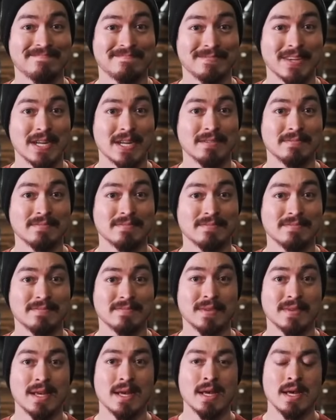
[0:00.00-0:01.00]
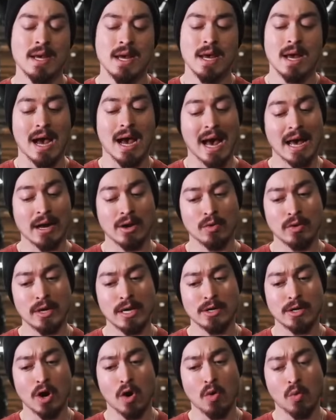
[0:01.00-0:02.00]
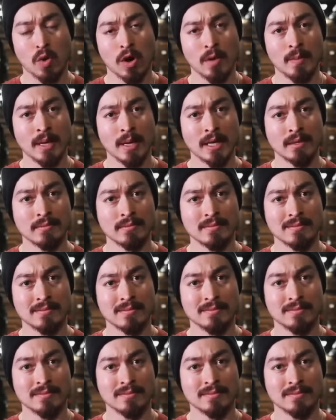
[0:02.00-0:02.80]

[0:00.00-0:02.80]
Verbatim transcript: Right? I don't need no woman.